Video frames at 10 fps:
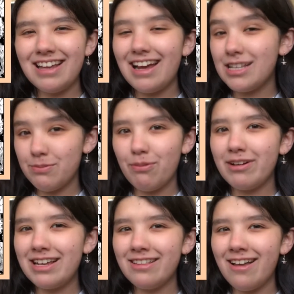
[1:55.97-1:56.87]
It's
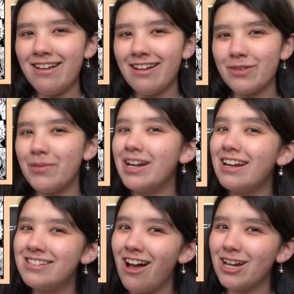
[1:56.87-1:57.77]
pretty long, but I
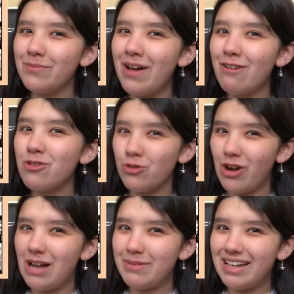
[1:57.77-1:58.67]
talk about
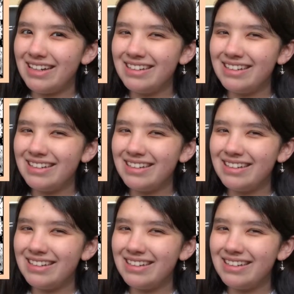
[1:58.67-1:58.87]
trauma.